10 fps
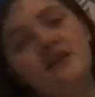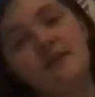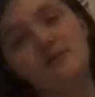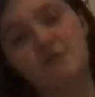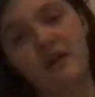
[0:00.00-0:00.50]

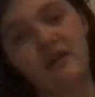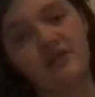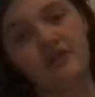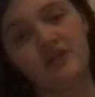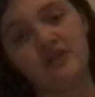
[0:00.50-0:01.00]
times, no matter if you're
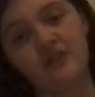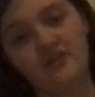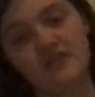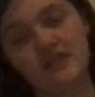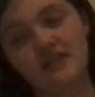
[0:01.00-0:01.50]
going through
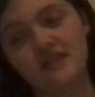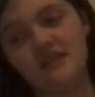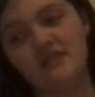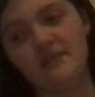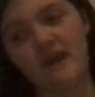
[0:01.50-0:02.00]

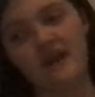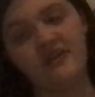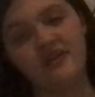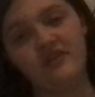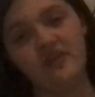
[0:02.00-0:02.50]
sickness, no matter
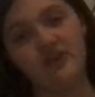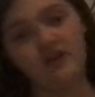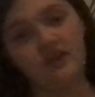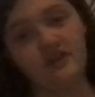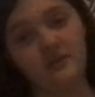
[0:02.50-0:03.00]
if you're
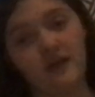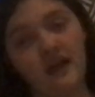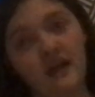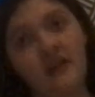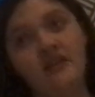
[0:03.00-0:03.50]
going through
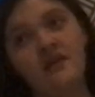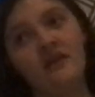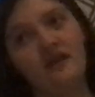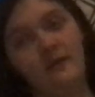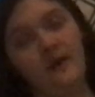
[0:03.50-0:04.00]
pain,
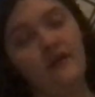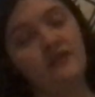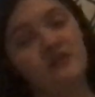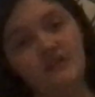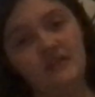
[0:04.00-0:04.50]
no matter if
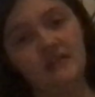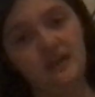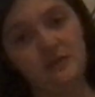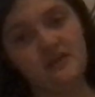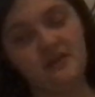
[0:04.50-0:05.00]
it's good
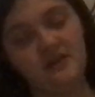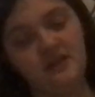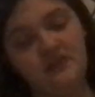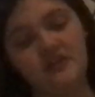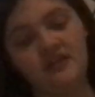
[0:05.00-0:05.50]
times even,
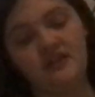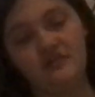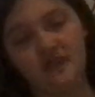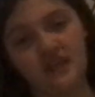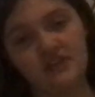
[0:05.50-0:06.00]
you should give
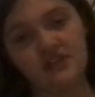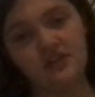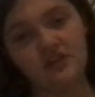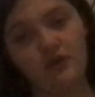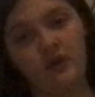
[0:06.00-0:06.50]
thanks to
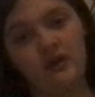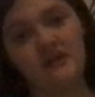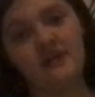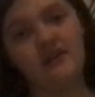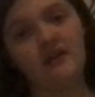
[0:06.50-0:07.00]
the Lord
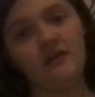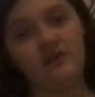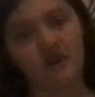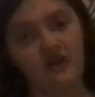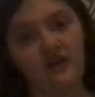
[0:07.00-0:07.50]

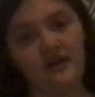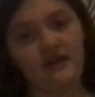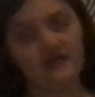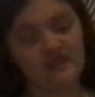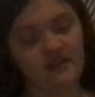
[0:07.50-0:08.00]
for all he
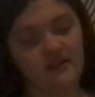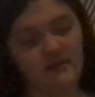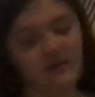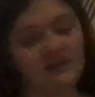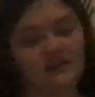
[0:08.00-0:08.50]
has done.
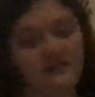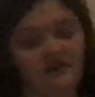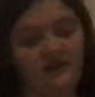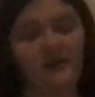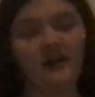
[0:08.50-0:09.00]
Because
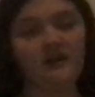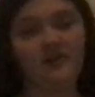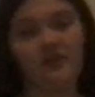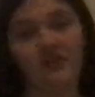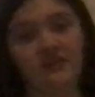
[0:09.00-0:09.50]
no matter if
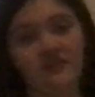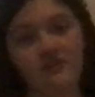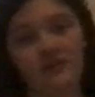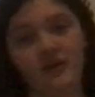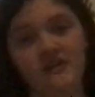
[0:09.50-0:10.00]
you're going through
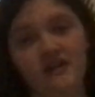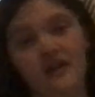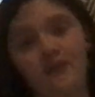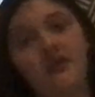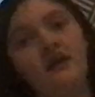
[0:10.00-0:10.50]
a hard
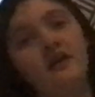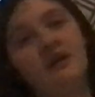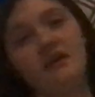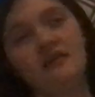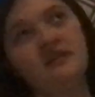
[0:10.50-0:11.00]
time,
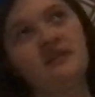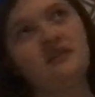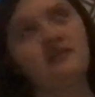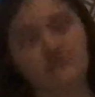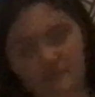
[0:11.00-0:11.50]
he still
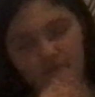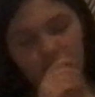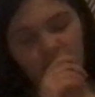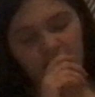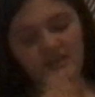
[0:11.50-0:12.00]

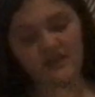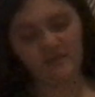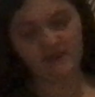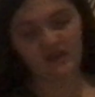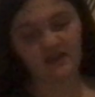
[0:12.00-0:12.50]
did
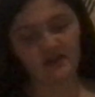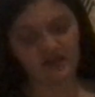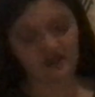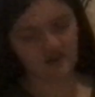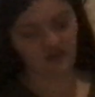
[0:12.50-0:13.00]
something good
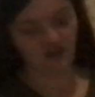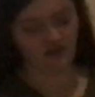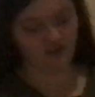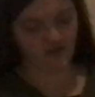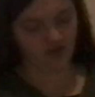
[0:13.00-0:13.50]
in your life
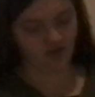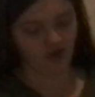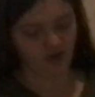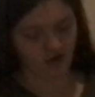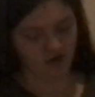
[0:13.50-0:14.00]
earlier
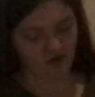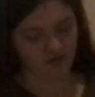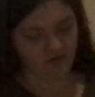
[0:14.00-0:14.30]
on.